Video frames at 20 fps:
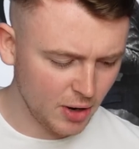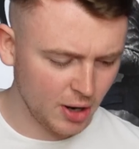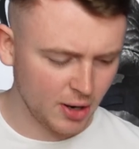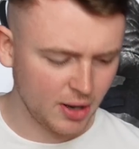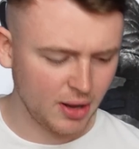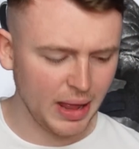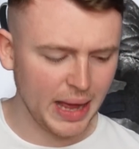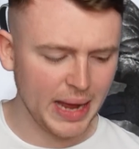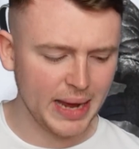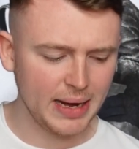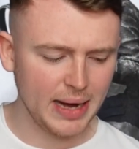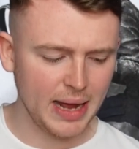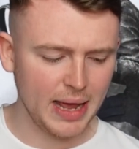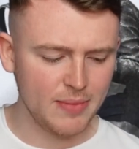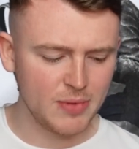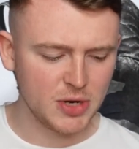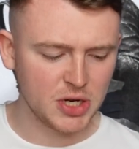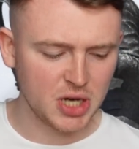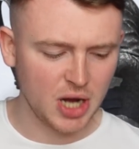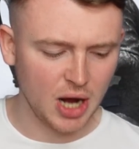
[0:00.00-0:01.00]
our client
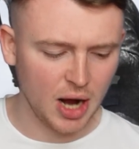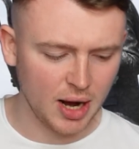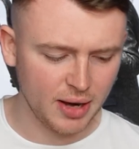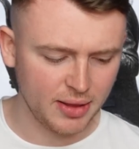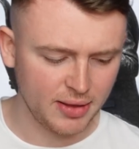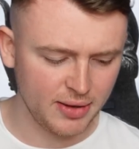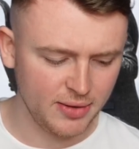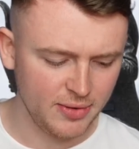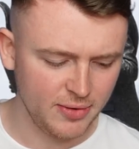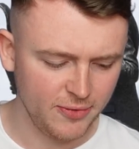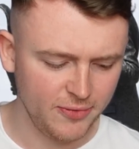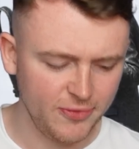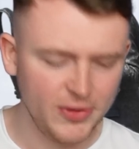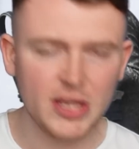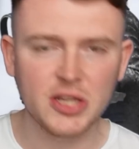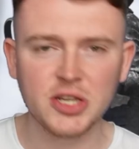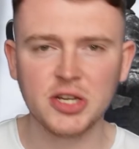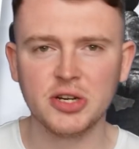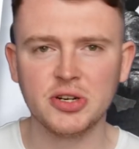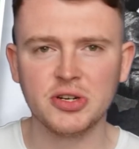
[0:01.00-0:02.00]
Hamish
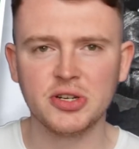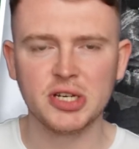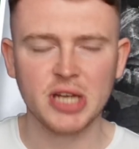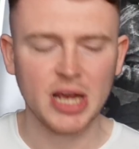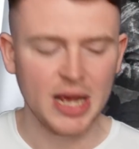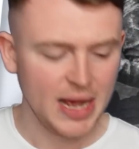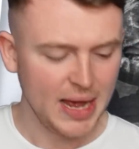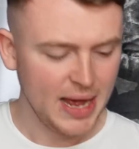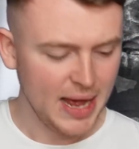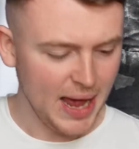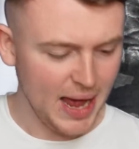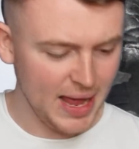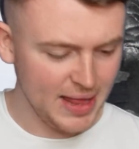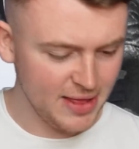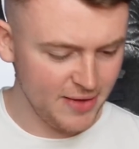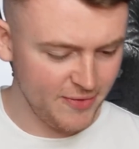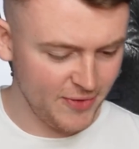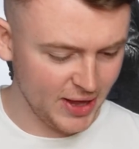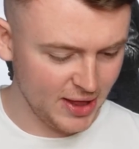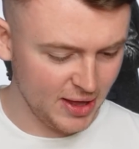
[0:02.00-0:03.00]
features in
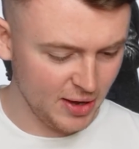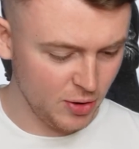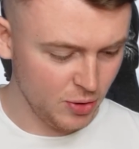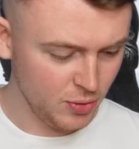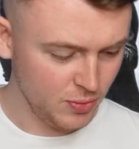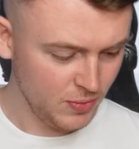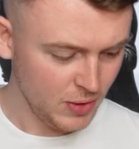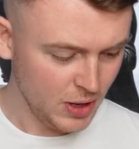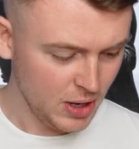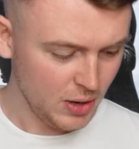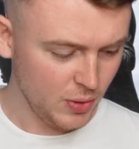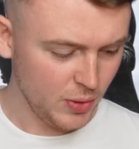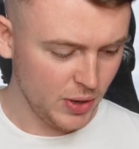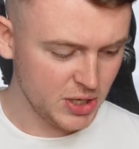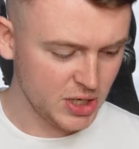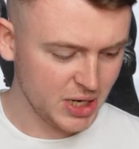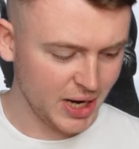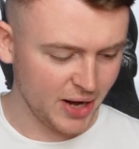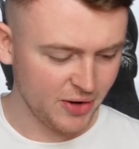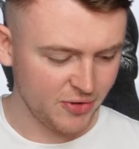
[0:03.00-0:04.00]
the video,
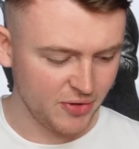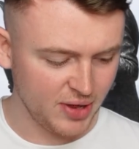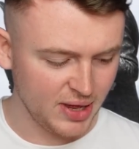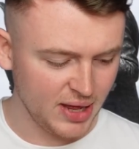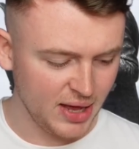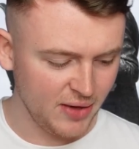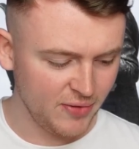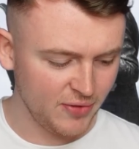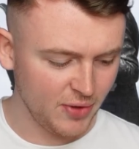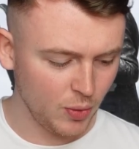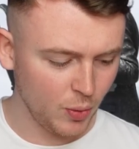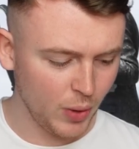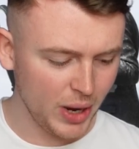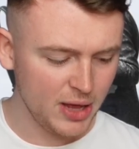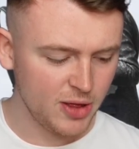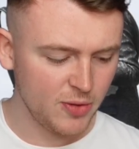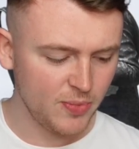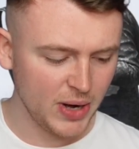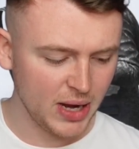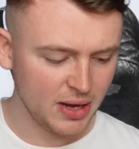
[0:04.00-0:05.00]
which has received
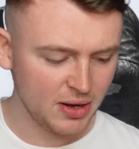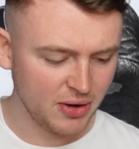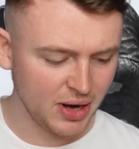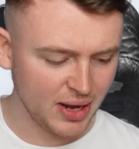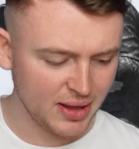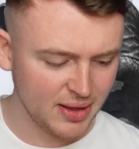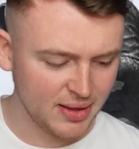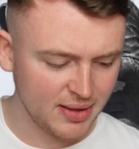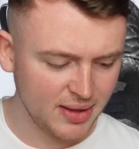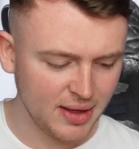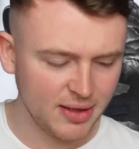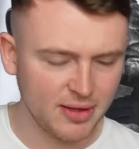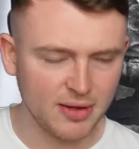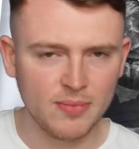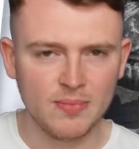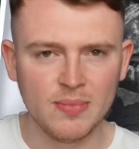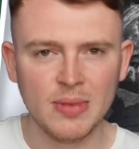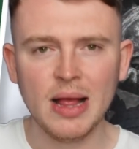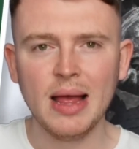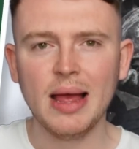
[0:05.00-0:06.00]
widespread
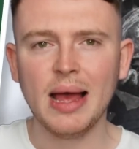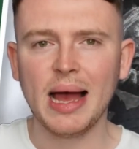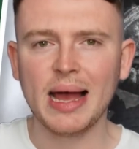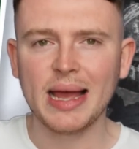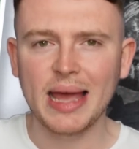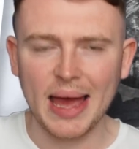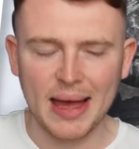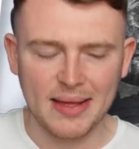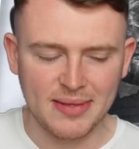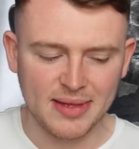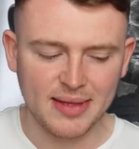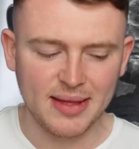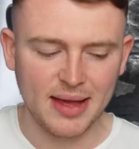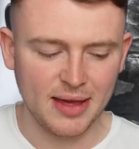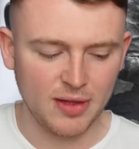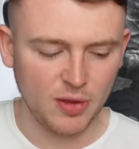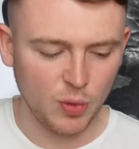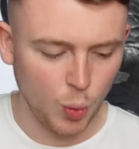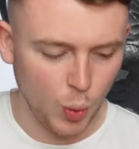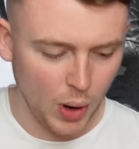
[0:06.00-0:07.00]
criticism against
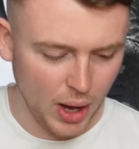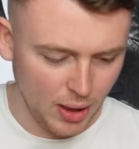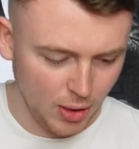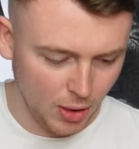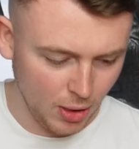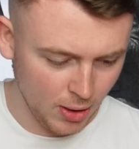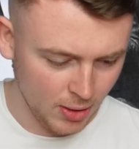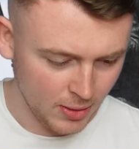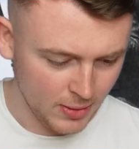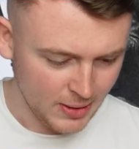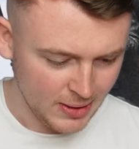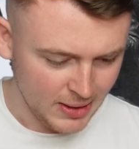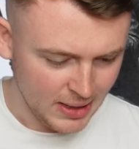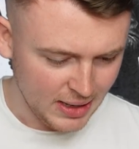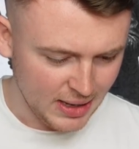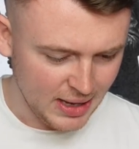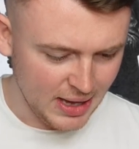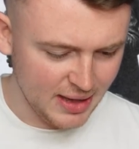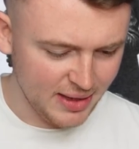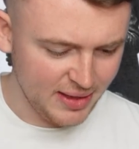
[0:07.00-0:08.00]
his will.
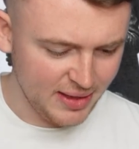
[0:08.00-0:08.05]
He